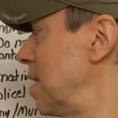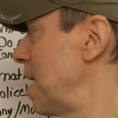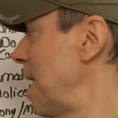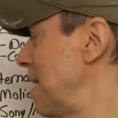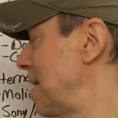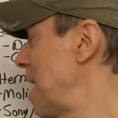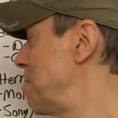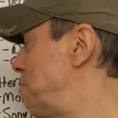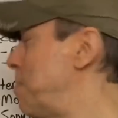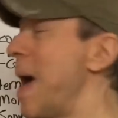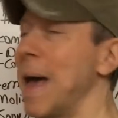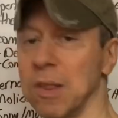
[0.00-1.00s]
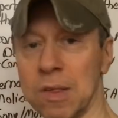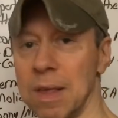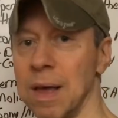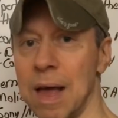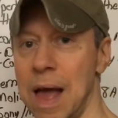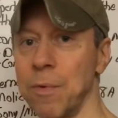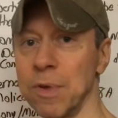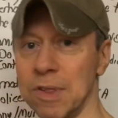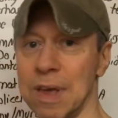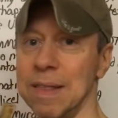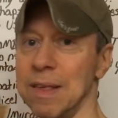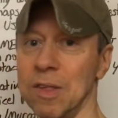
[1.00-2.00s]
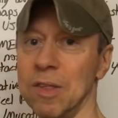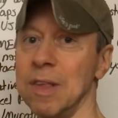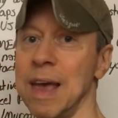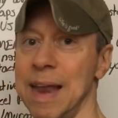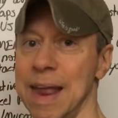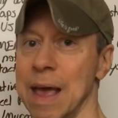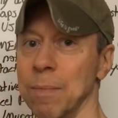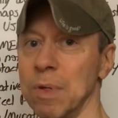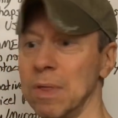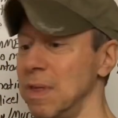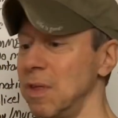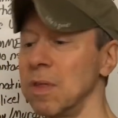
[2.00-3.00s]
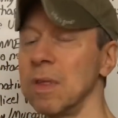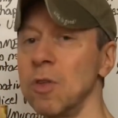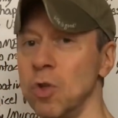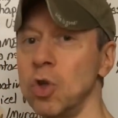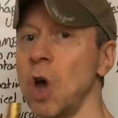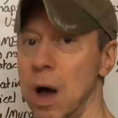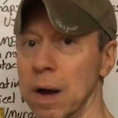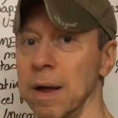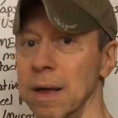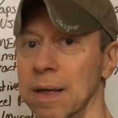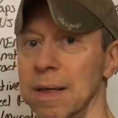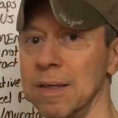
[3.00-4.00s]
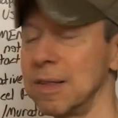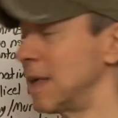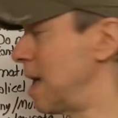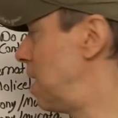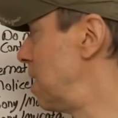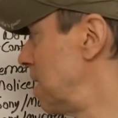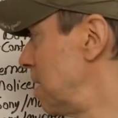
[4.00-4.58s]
It, at best, I would say this is ten amps. This is a junk cell.